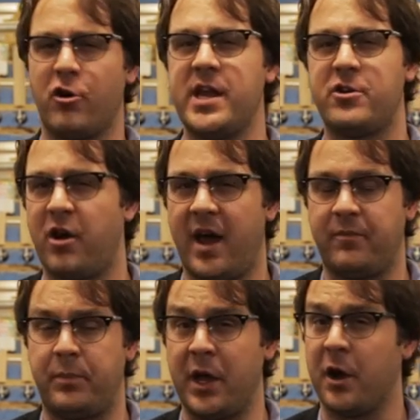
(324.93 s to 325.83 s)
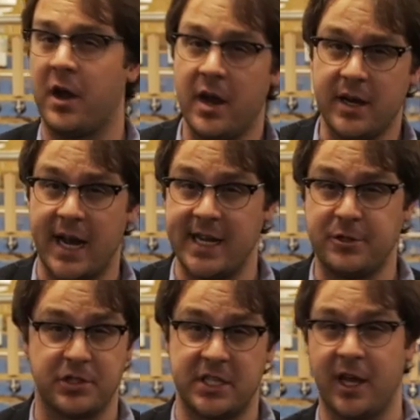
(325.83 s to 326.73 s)
great craft beer and
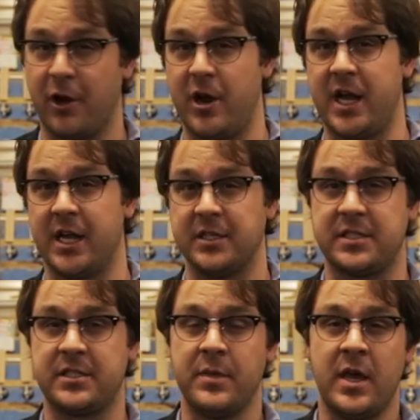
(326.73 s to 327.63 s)
interesting ingredients.